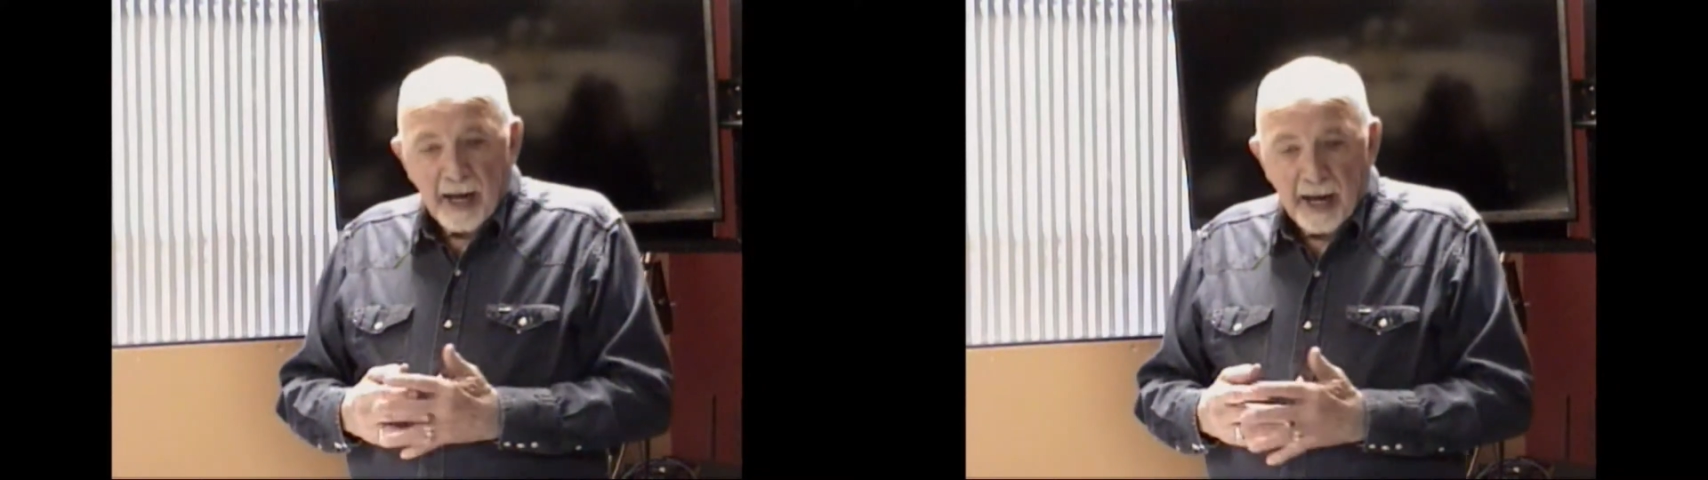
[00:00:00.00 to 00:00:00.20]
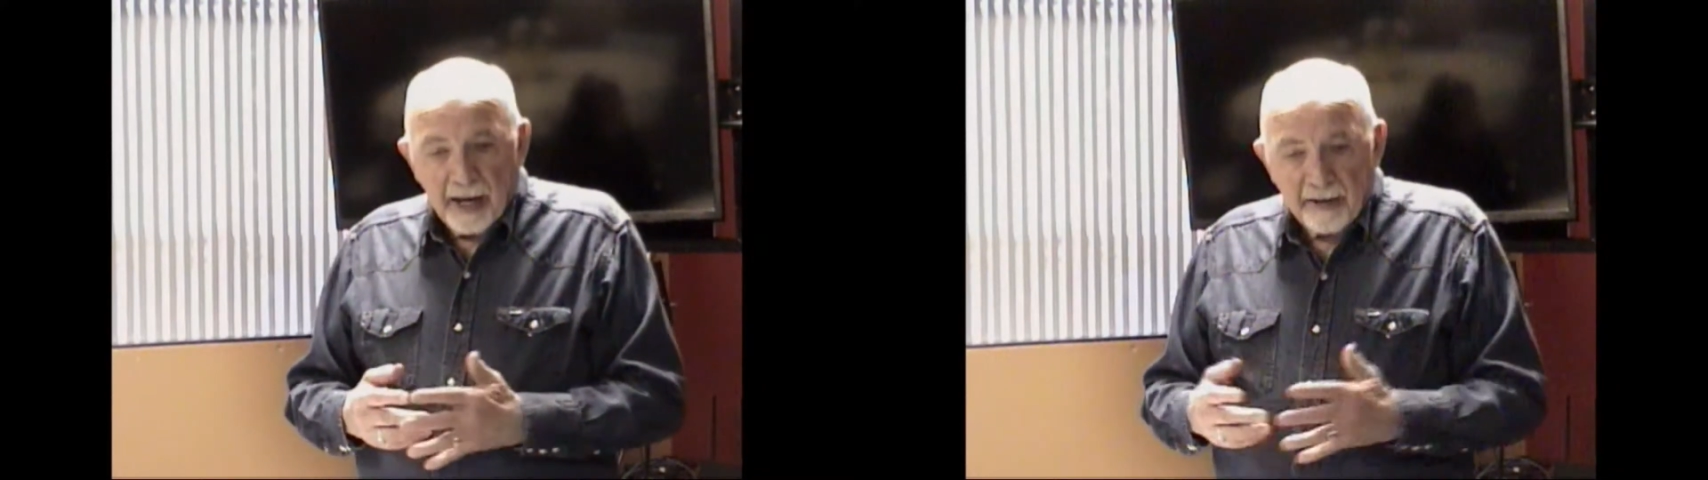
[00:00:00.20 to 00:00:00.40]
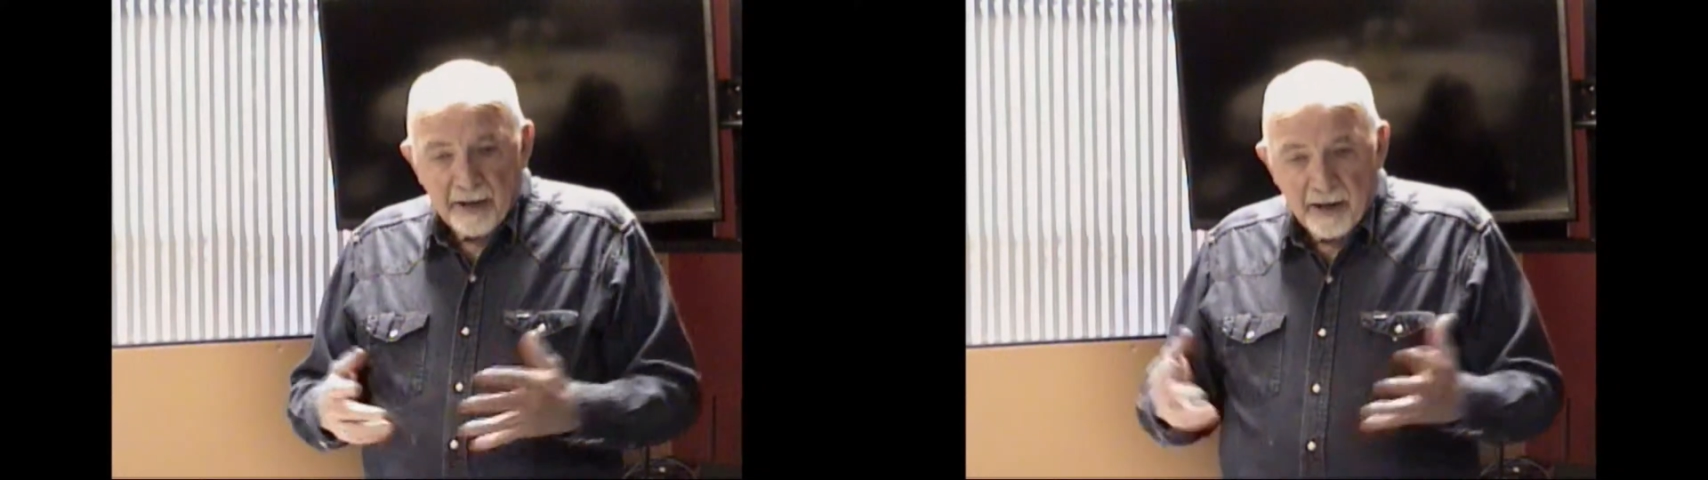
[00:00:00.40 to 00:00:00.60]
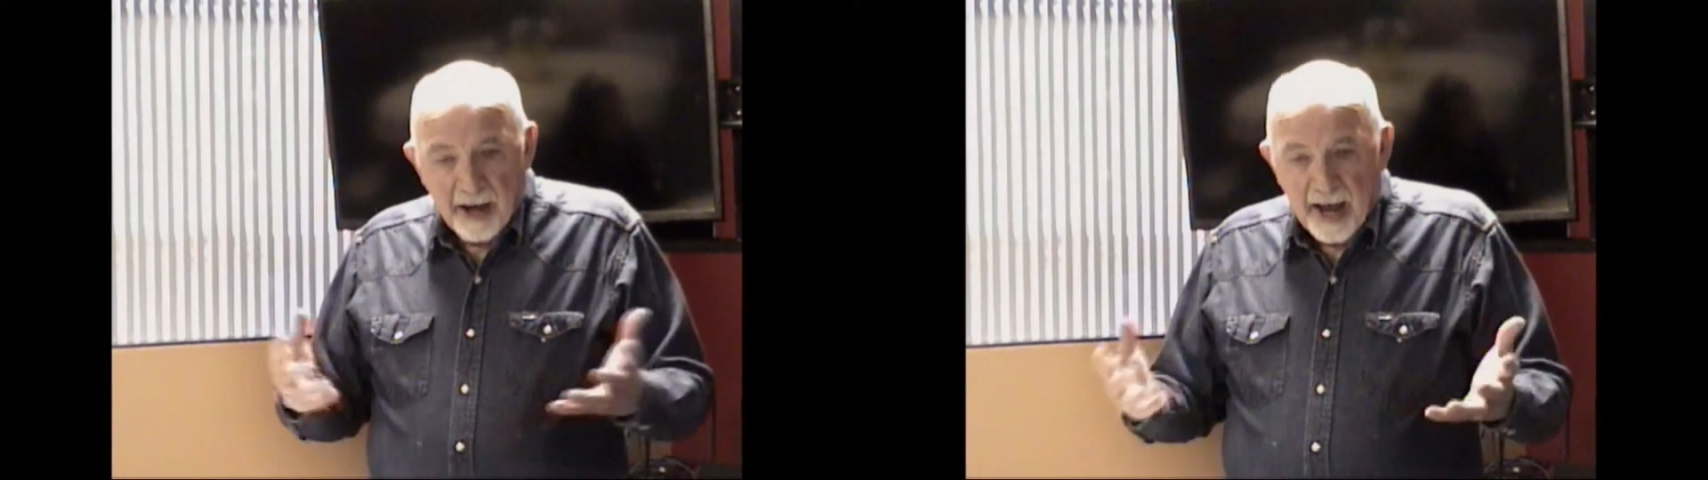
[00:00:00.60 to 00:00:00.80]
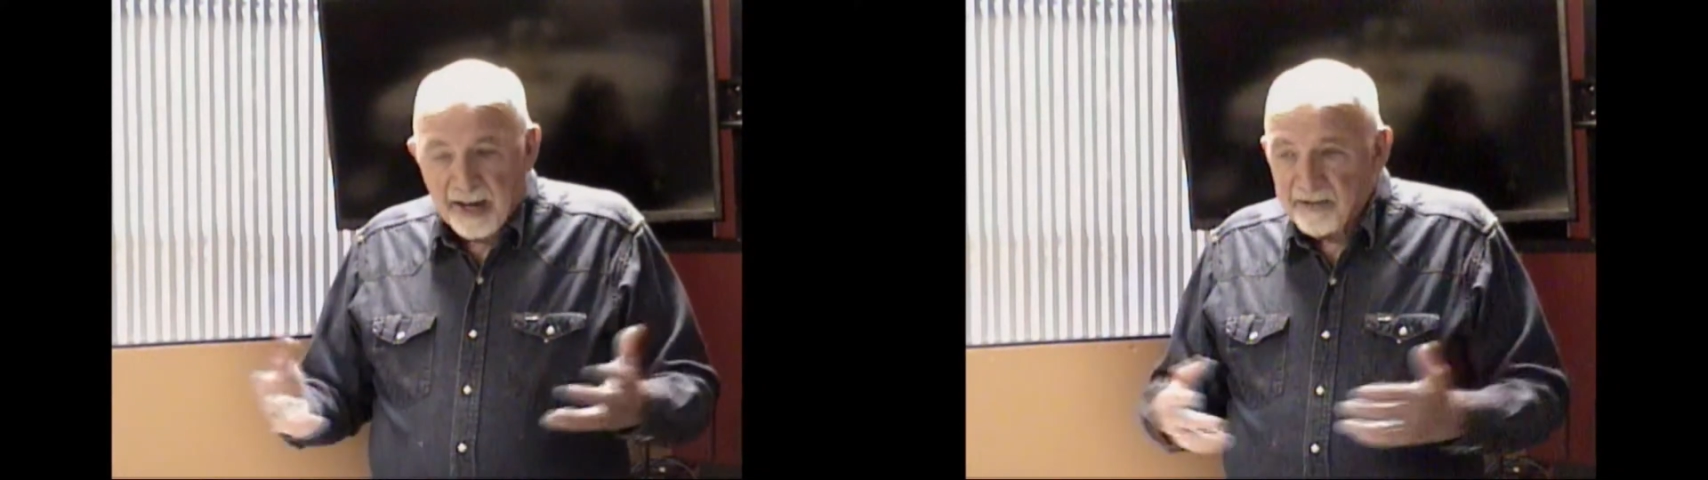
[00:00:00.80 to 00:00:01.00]
and
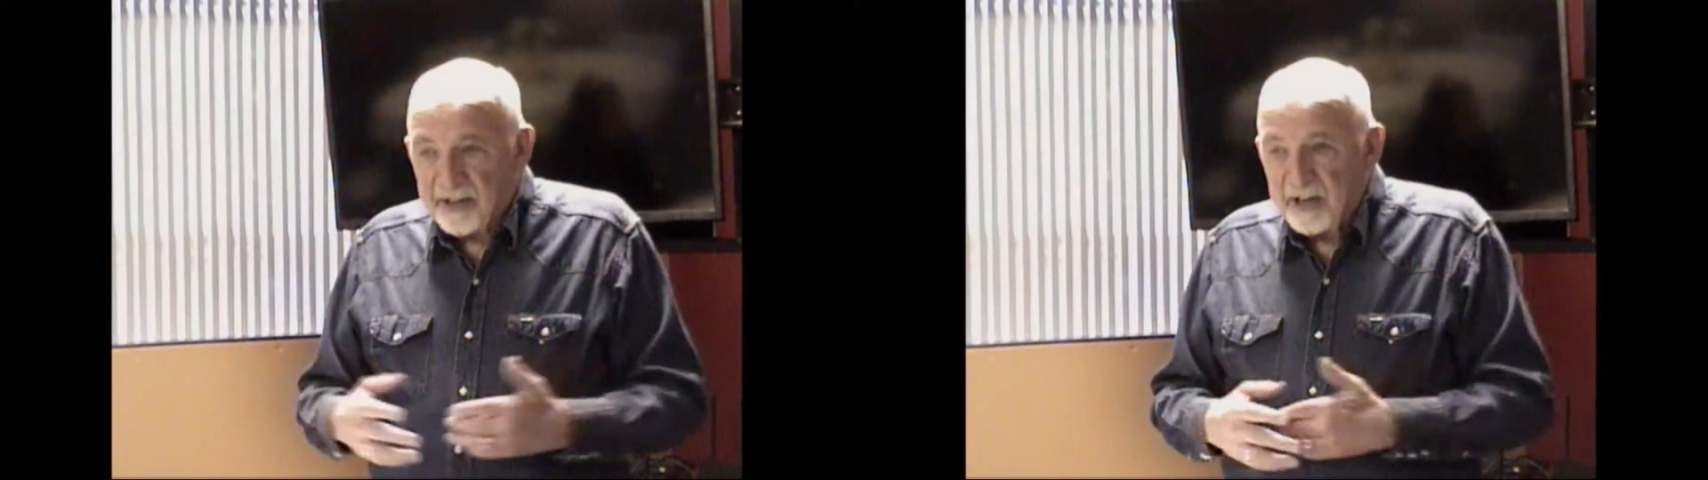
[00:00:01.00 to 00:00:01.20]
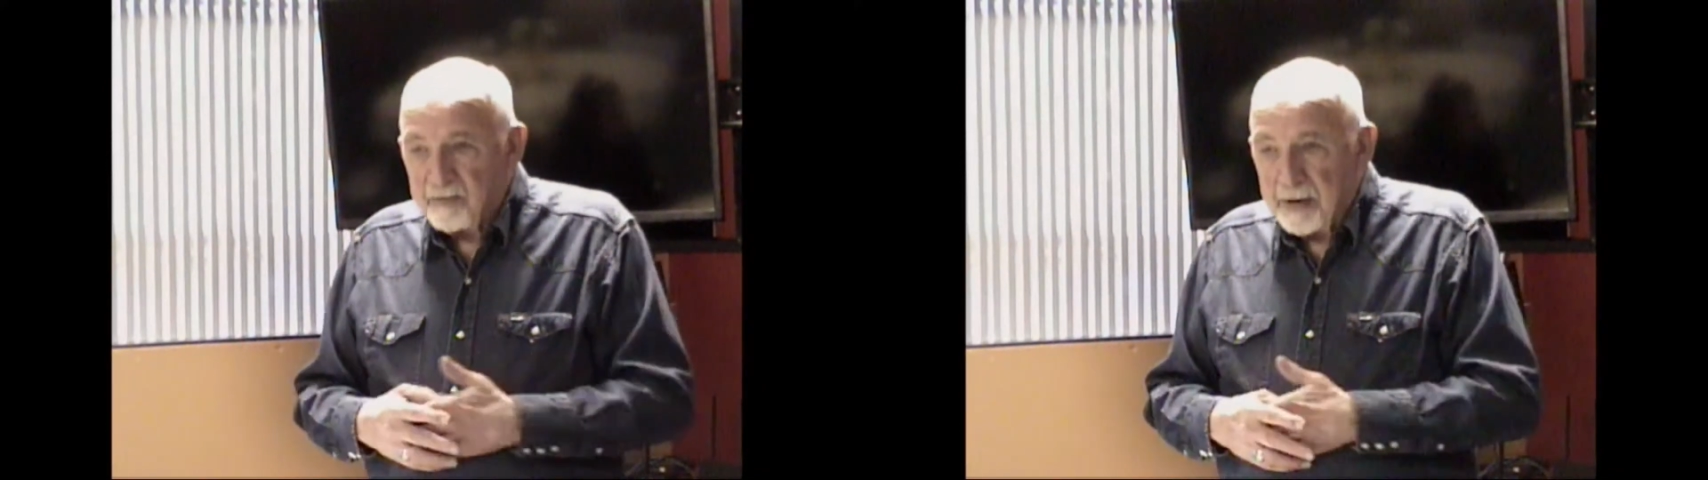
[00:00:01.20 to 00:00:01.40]
asked these